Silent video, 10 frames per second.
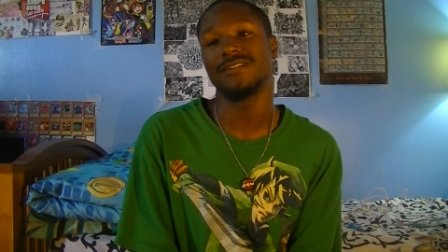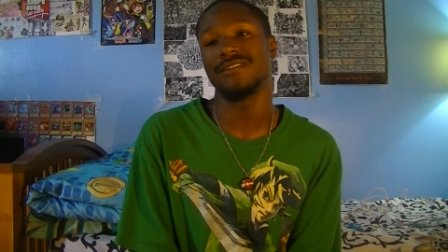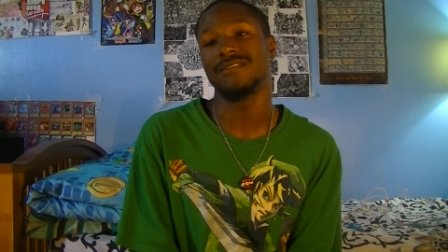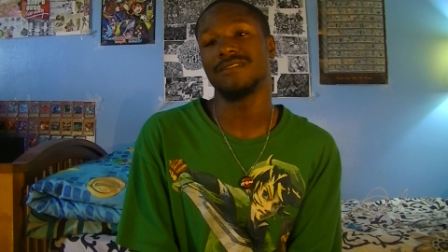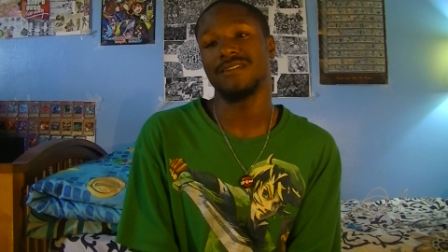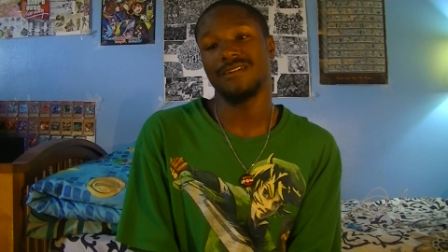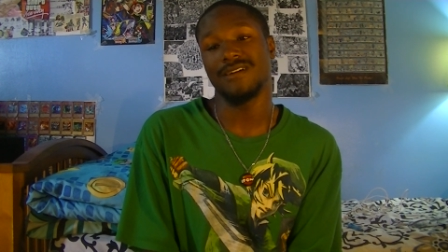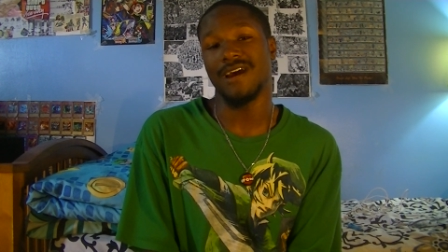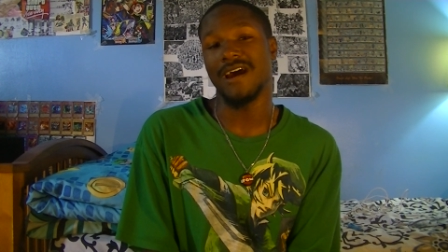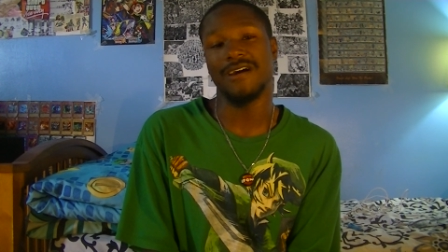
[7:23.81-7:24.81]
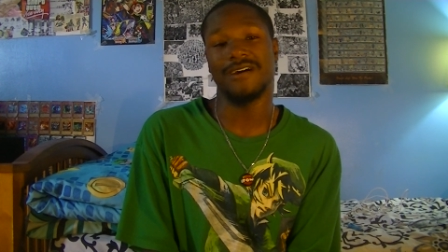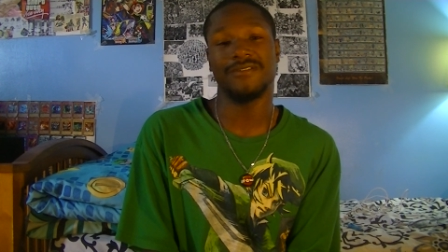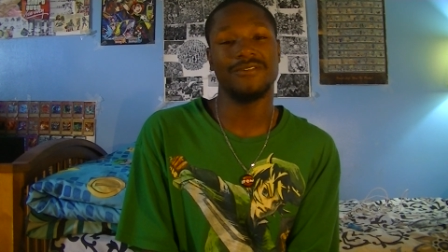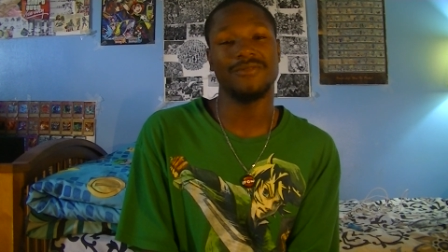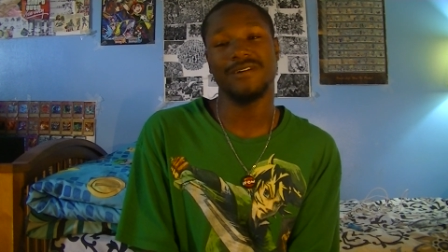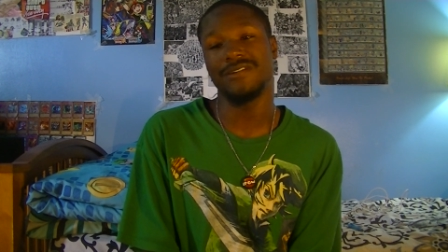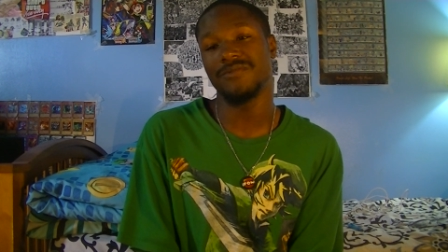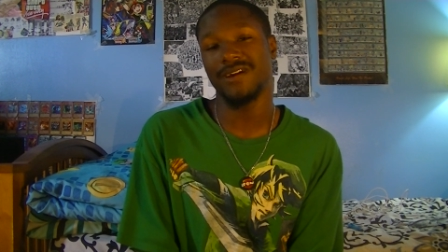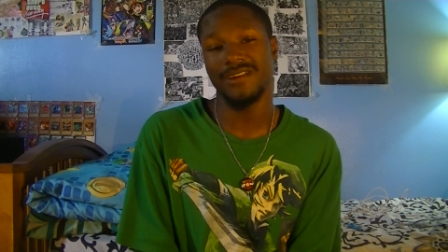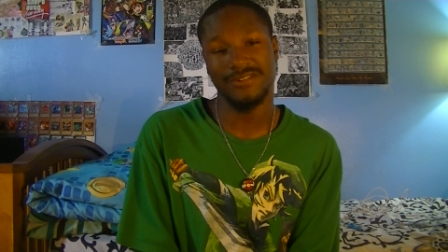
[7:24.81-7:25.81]
and I, I don't know about
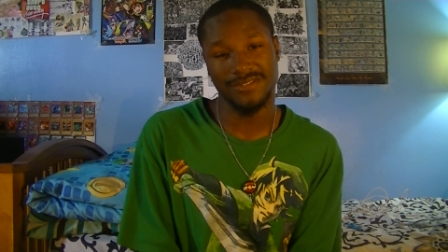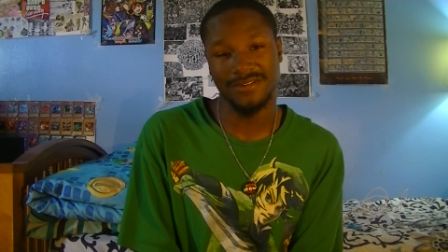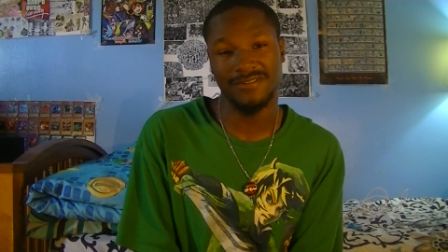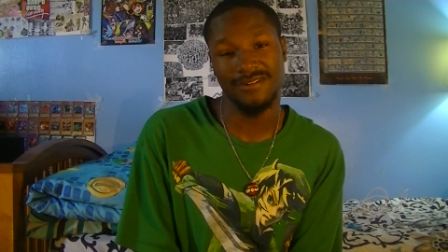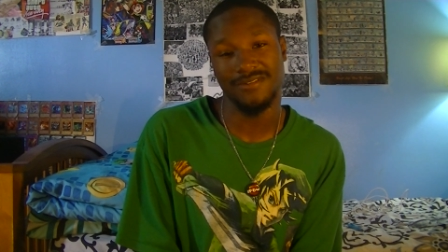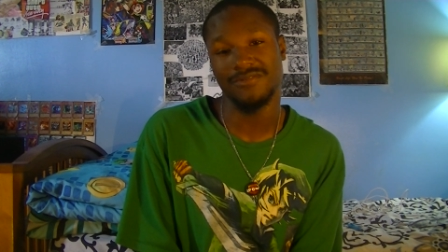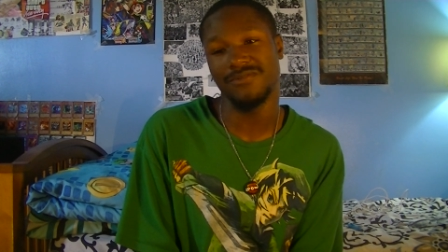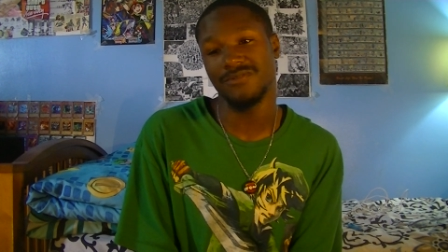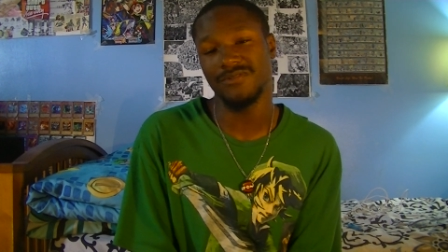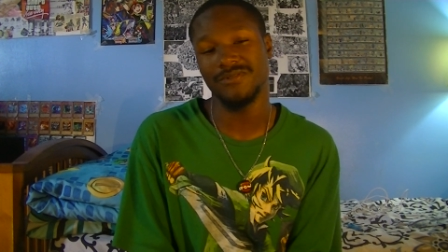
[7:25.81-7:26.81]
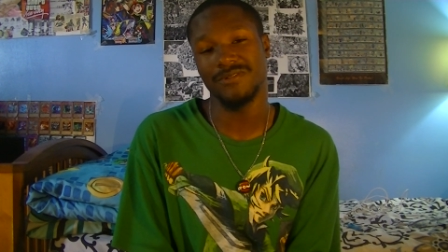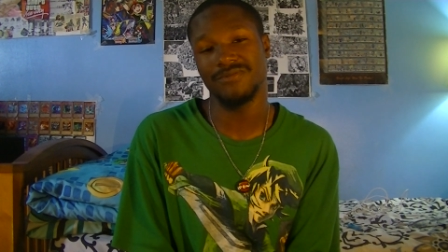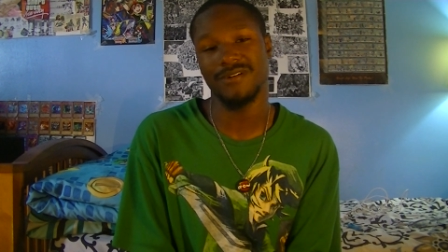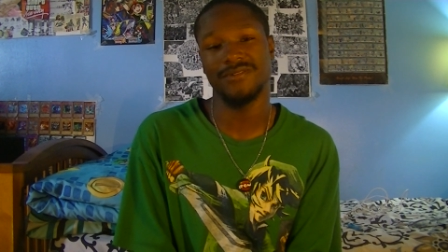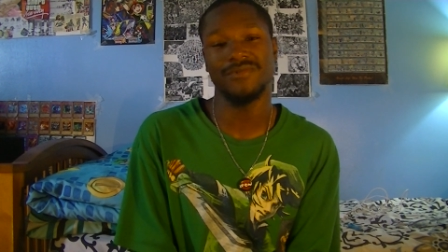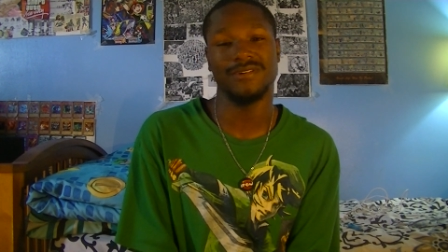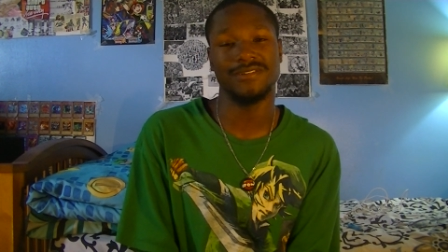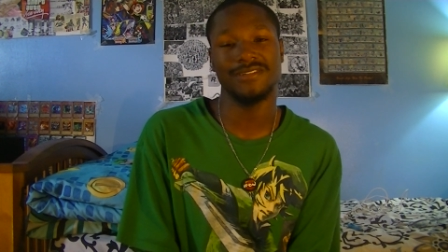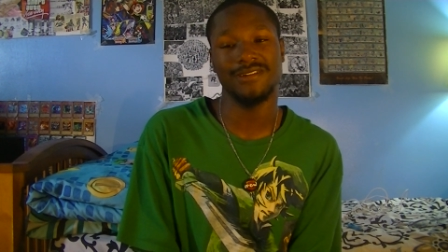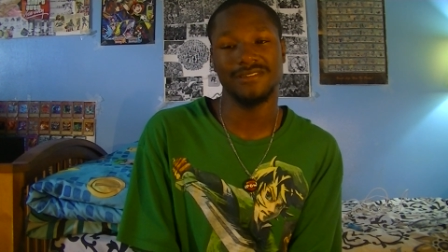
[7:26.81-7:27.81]
anybody else out there who, who could probably be able to
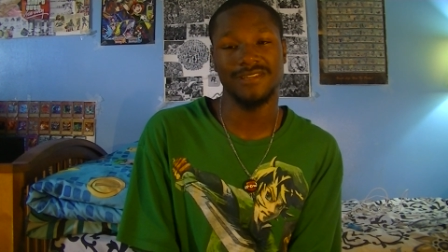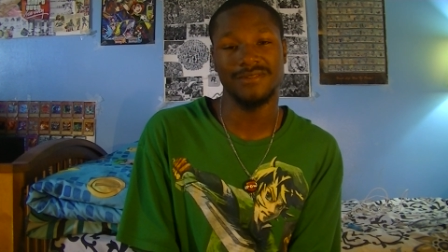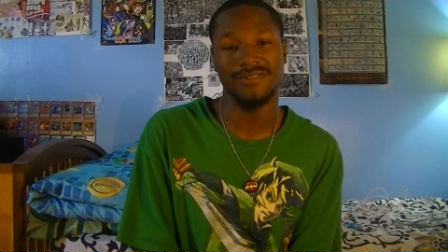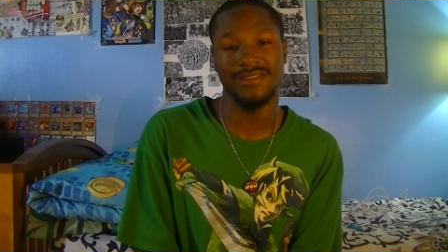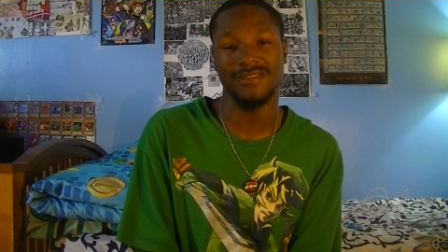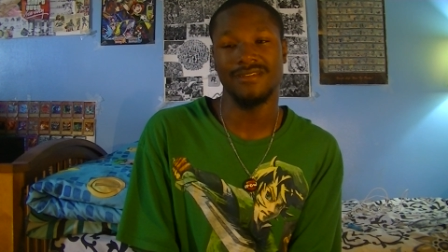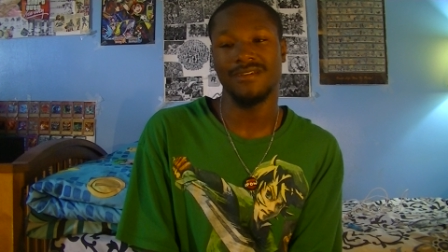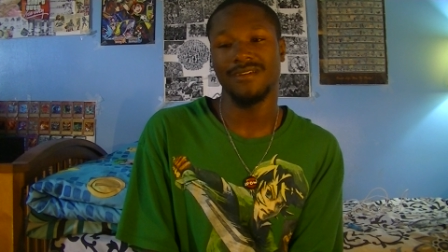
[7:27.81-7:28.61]
say the same thing